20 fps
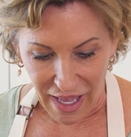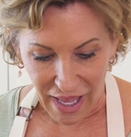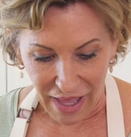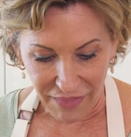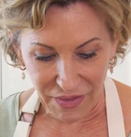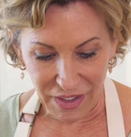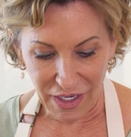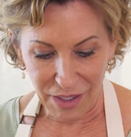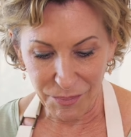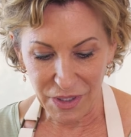
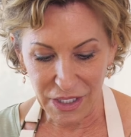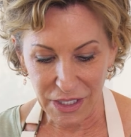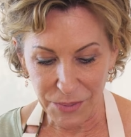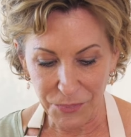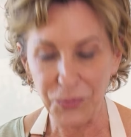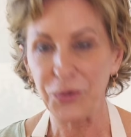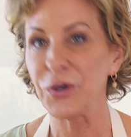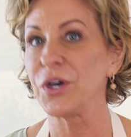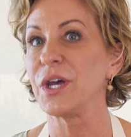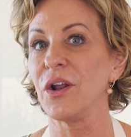And then I'm gonna
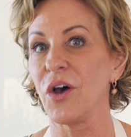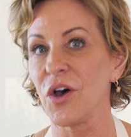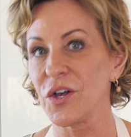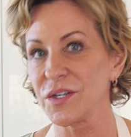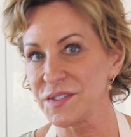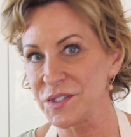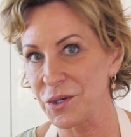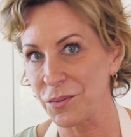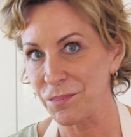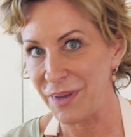put
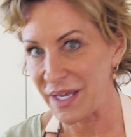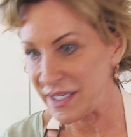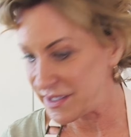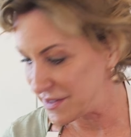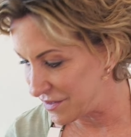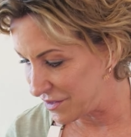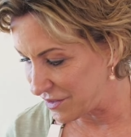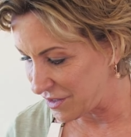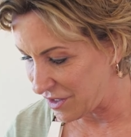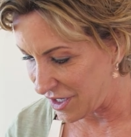also
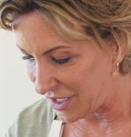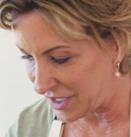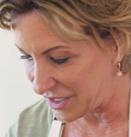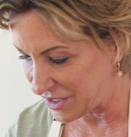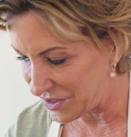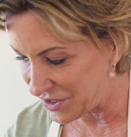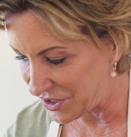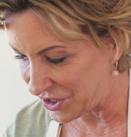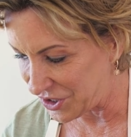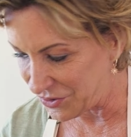basil on
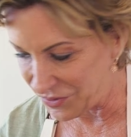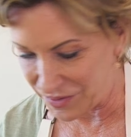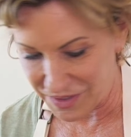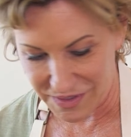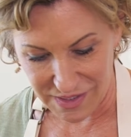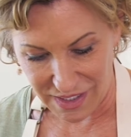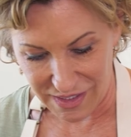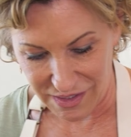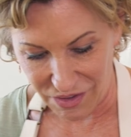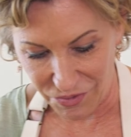it too,
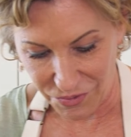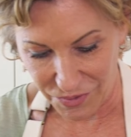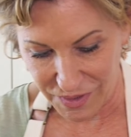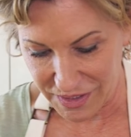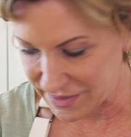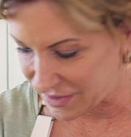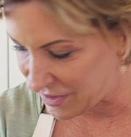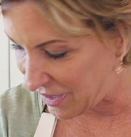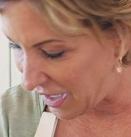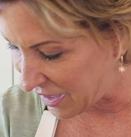because that
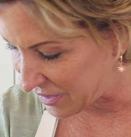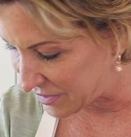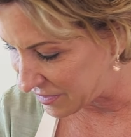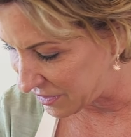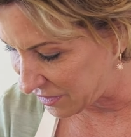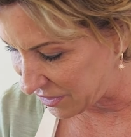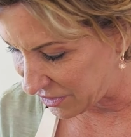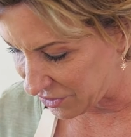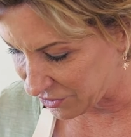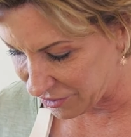always adds
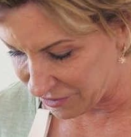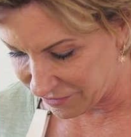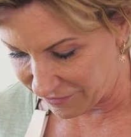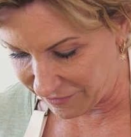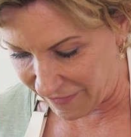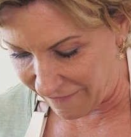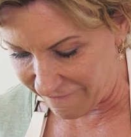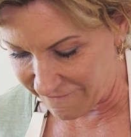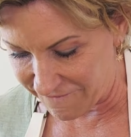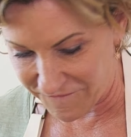a little
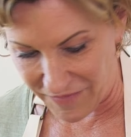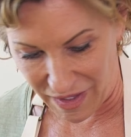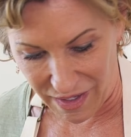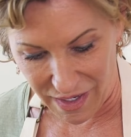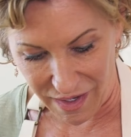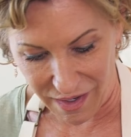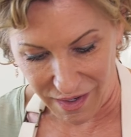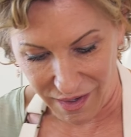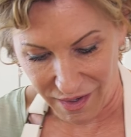fun.